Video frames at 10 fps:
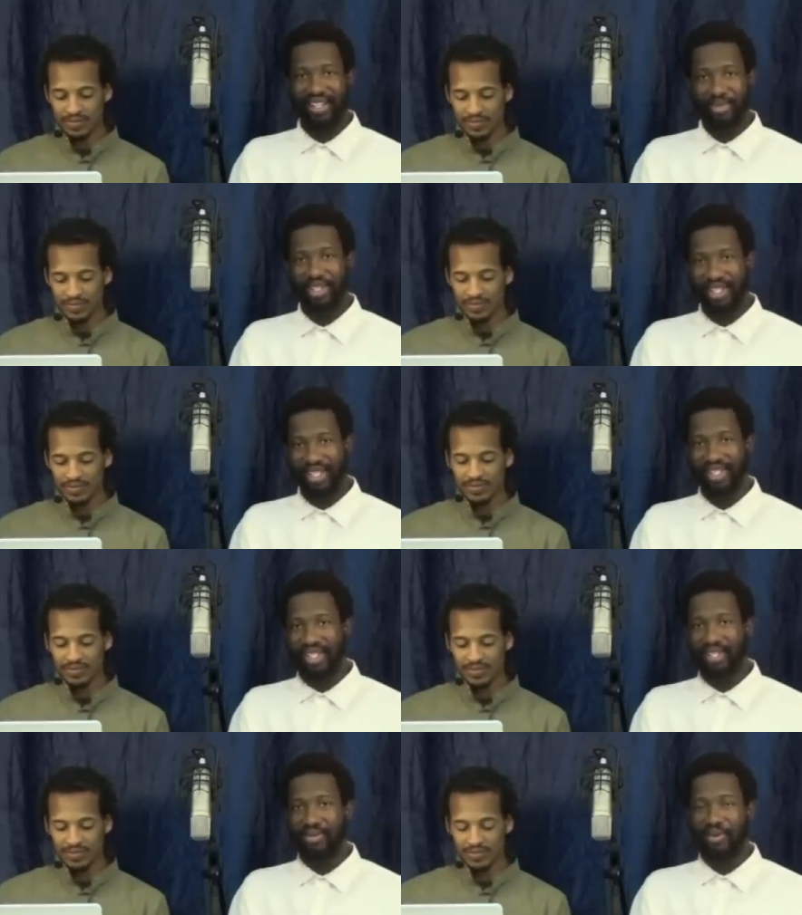
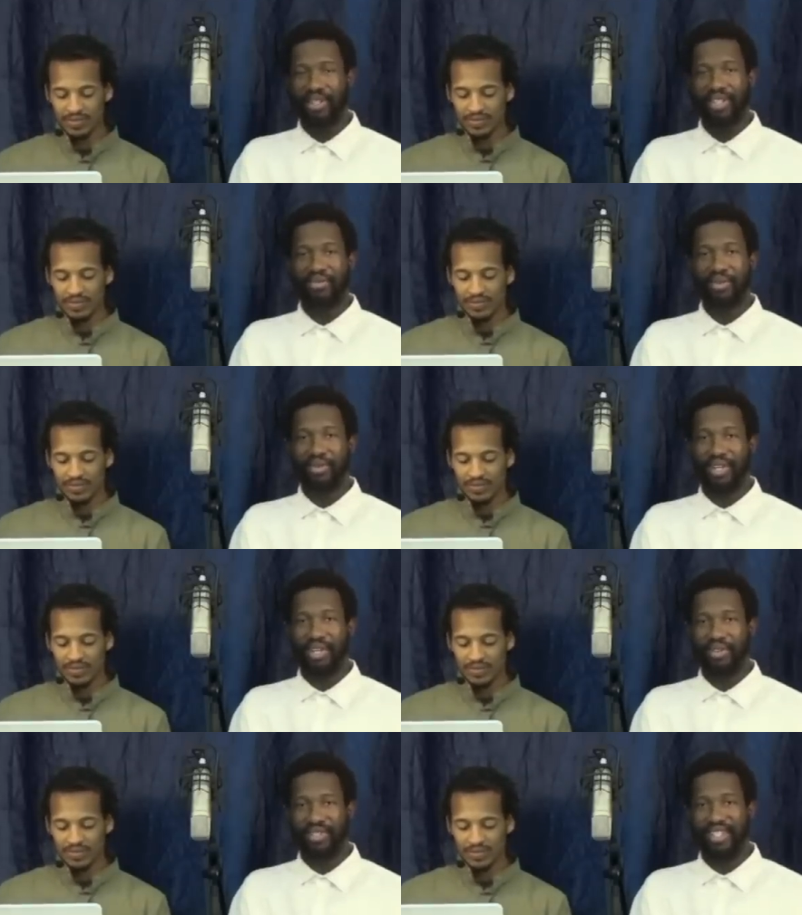Speaker 1: sincere, wanting it for the
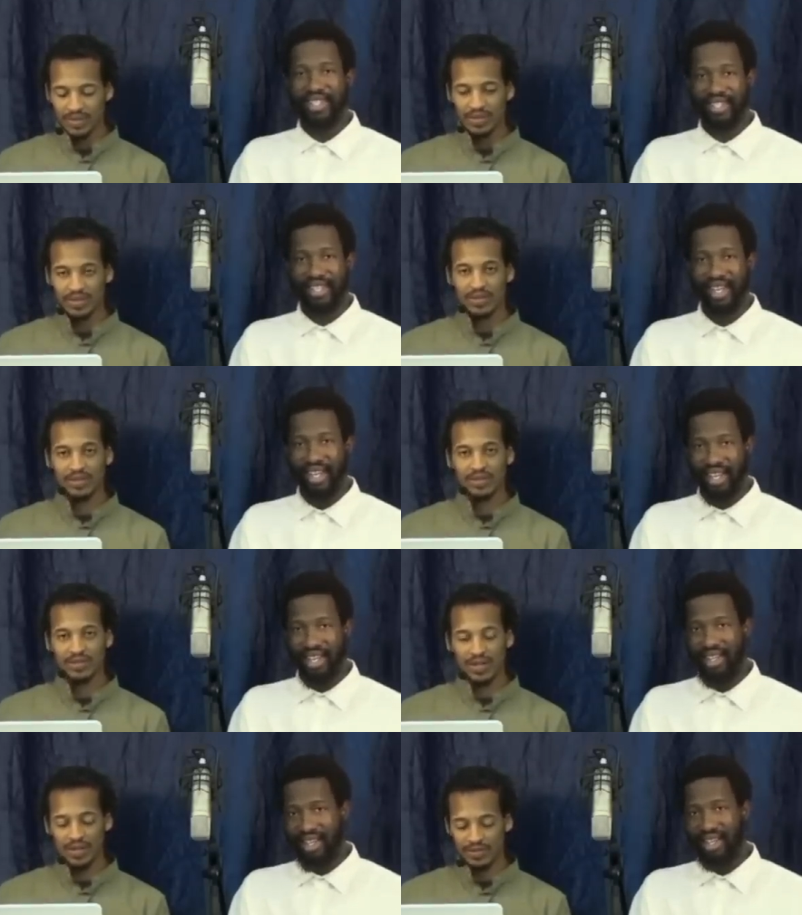right reasons.
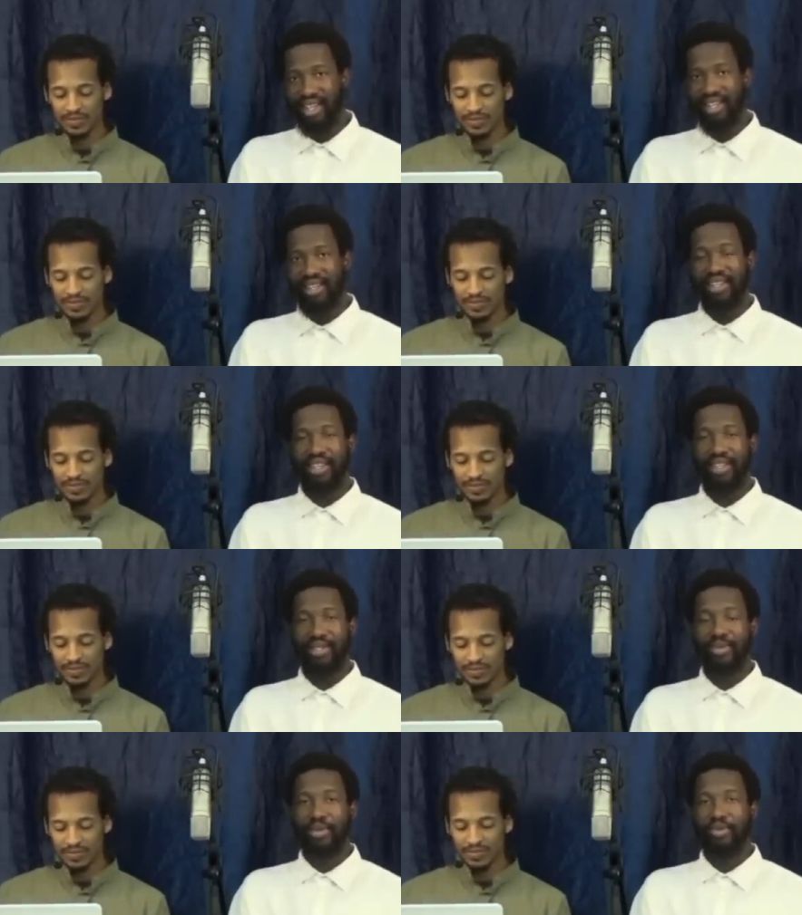That's right. Then things
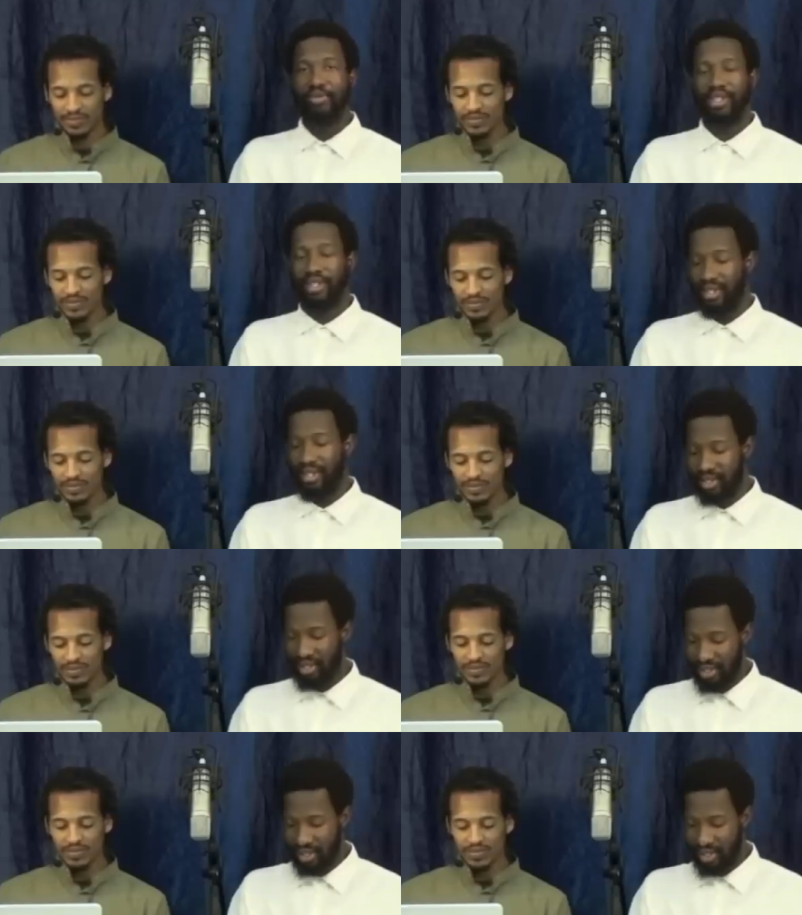will be revealed unto
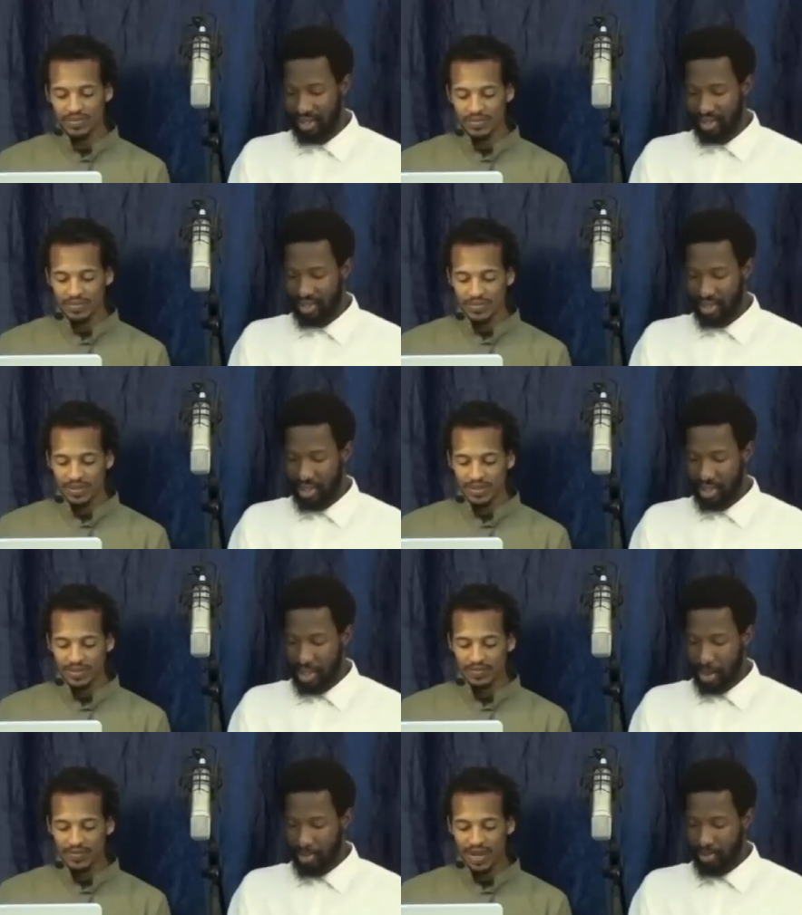us.
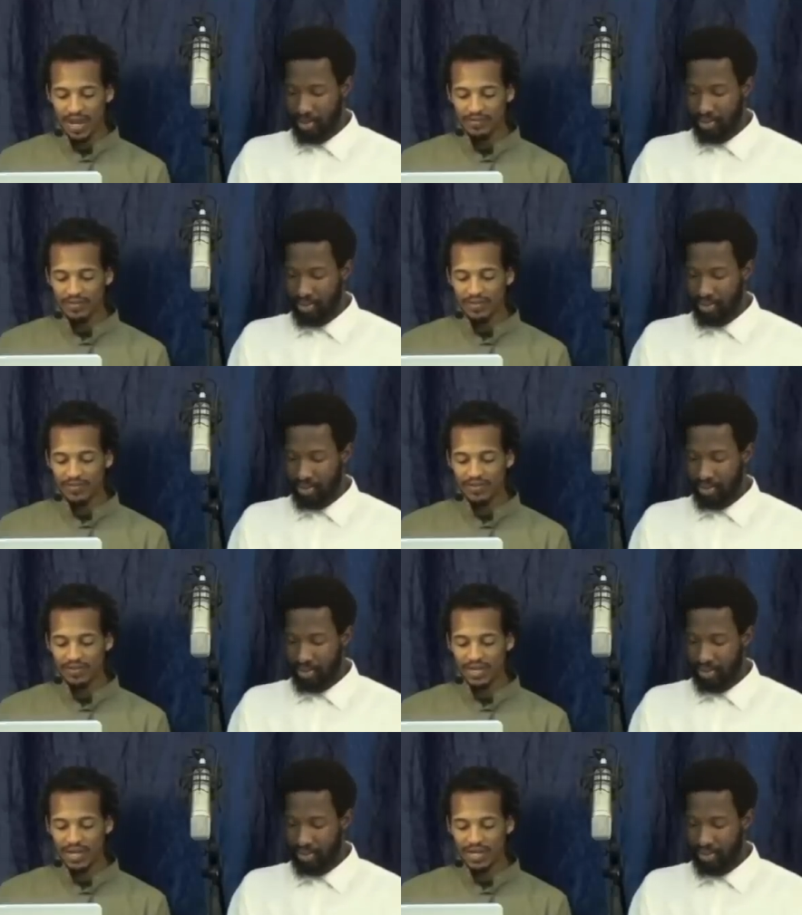For
Speaker 2: after a
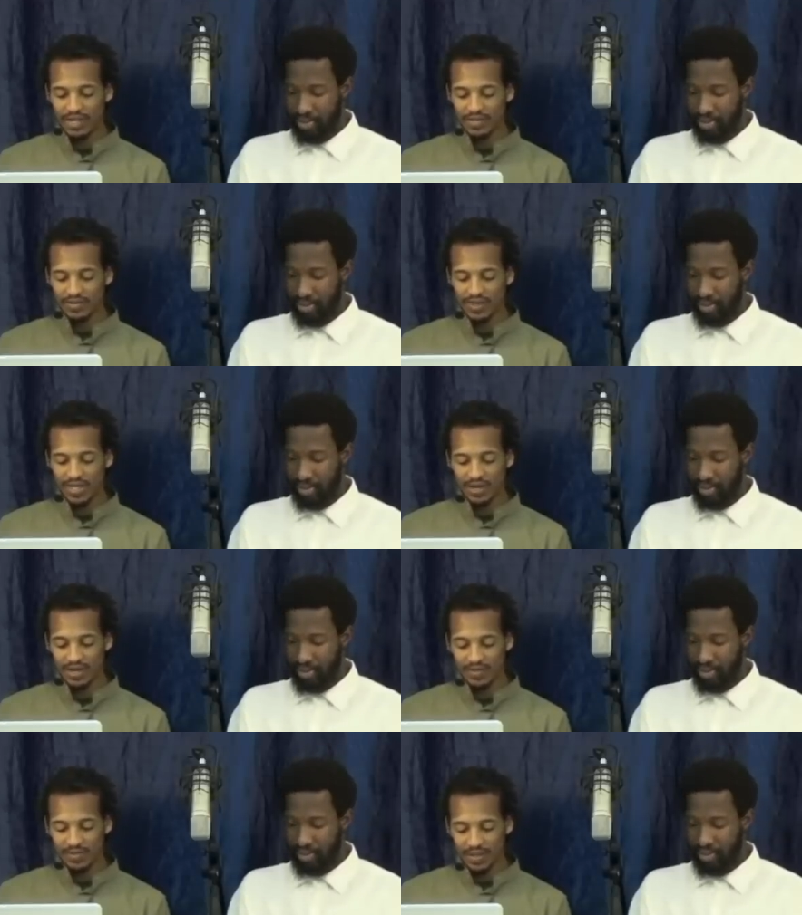few days we shall
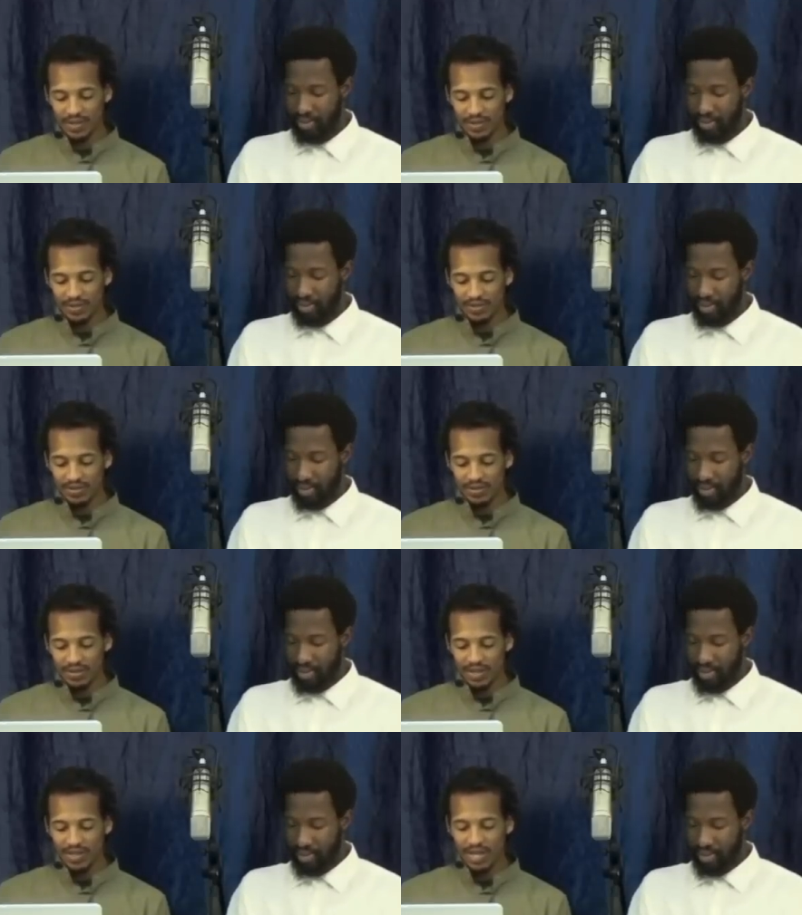come here,
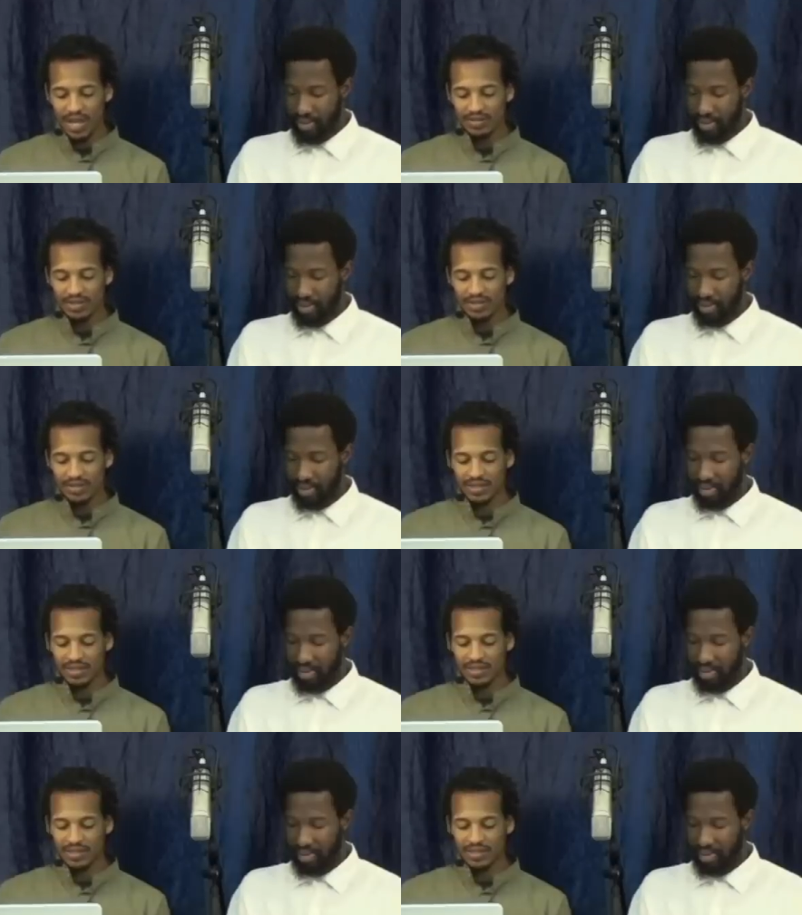and thou shalt see
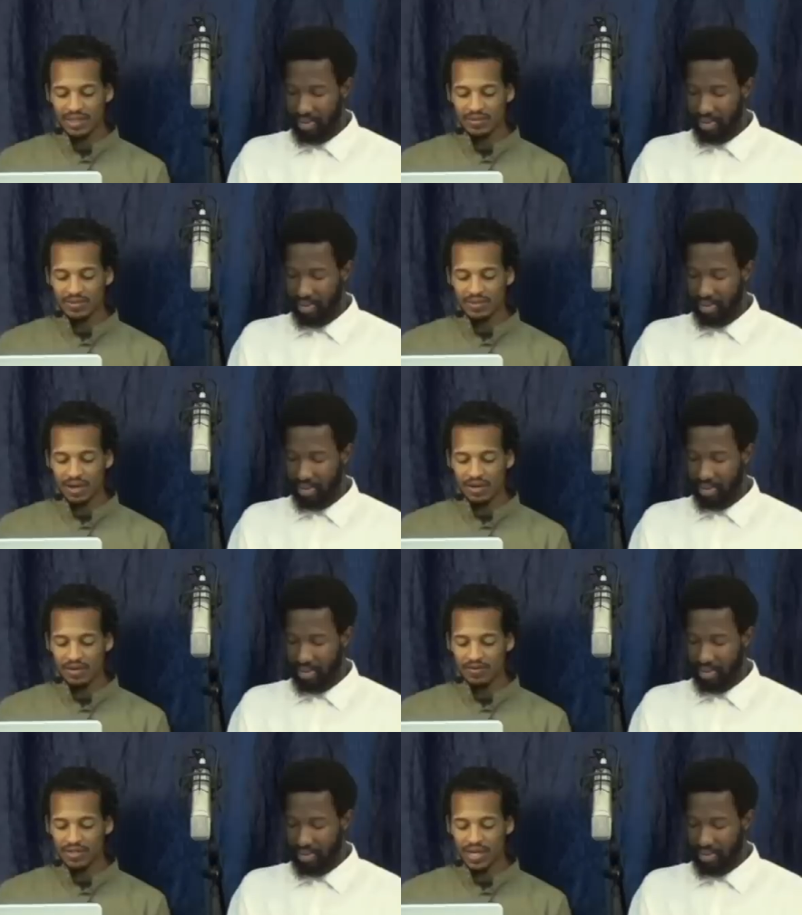the sequel that
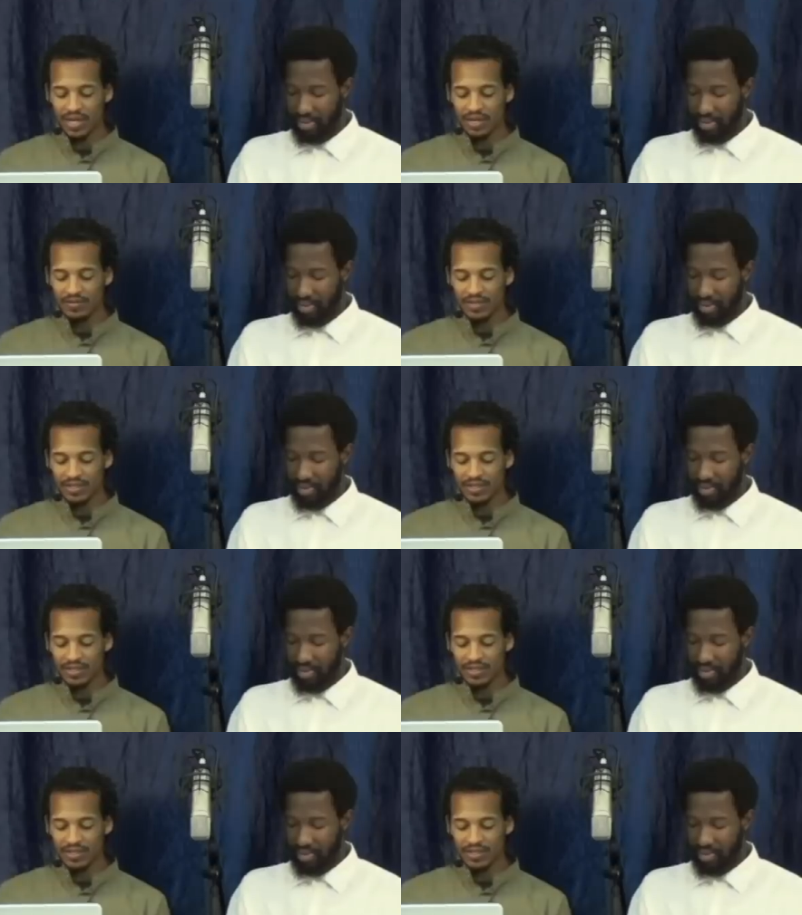overtaketh this